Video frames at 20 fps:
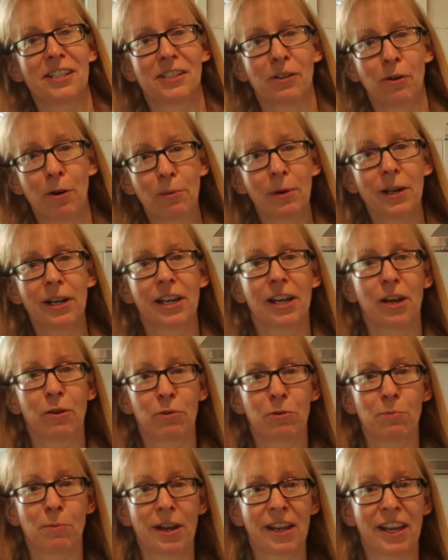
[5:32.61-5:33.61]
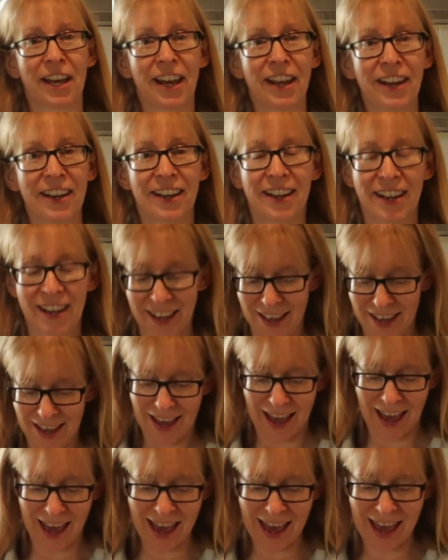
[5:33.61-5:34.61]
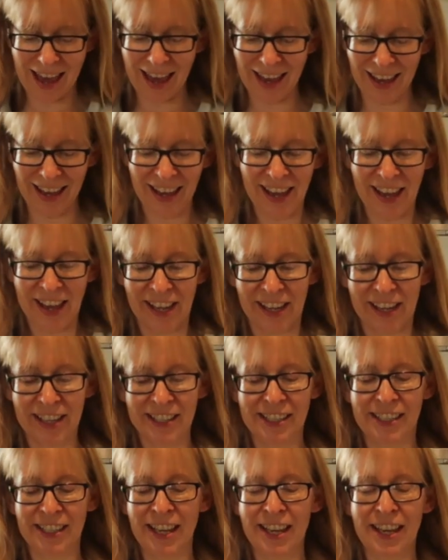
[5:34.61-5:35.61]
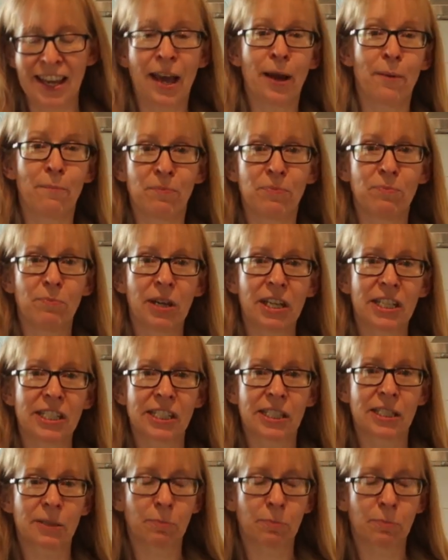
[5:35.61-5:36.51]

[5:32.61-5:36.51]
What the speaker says: So I'm going to go with my gut because the mixed